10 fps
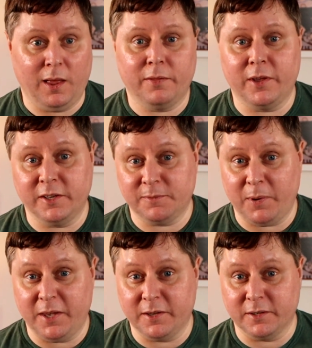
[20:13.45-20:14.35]
These
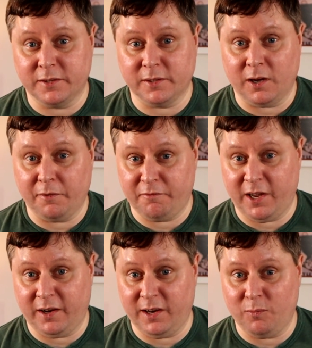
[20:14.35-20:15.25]
speakers are
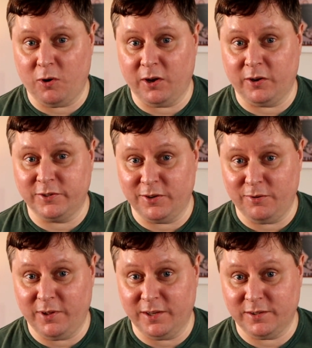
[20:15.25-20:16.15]
frankly why I
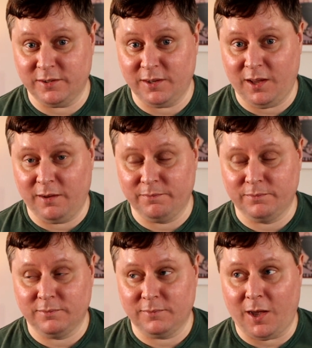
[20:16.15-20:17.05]
do this.
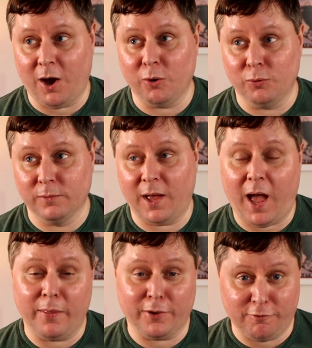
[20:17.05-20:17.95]
Oh,
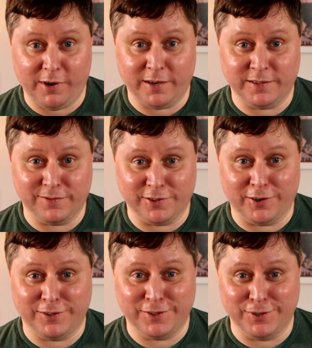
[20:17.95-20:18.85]
and the creative
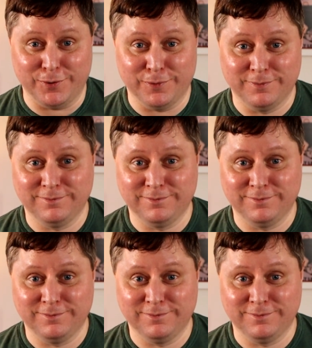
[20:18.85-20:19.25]
side too.